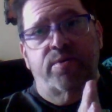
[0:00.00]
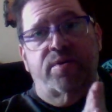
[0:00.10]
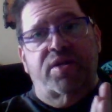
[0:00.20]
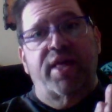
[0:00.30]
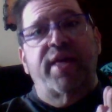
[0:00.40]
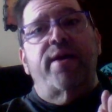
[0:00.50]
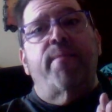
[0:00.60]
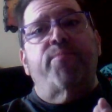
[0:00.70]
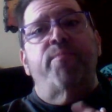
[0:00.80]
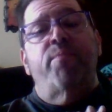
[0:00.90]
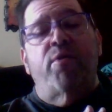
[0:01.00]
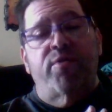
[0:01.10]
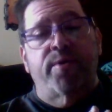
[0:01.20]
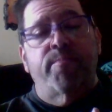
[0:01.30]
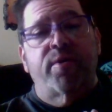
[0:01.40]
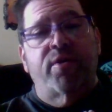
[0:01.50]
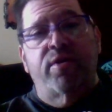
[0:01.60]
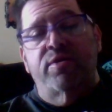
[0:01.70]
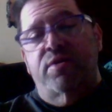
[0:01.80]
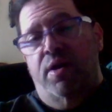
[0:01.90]
cleaning up the building,
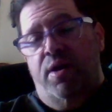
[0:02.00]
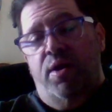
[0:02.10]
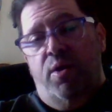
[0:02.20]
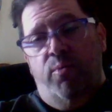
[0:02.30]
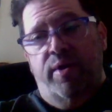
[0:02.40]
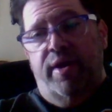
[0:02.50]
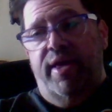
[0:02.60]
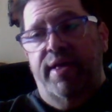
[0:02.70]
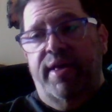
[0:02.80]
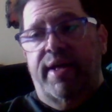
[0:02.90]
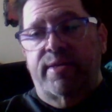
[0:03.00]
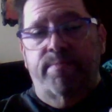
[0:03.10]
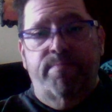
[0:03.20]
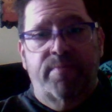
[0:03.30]
because when a kid gets a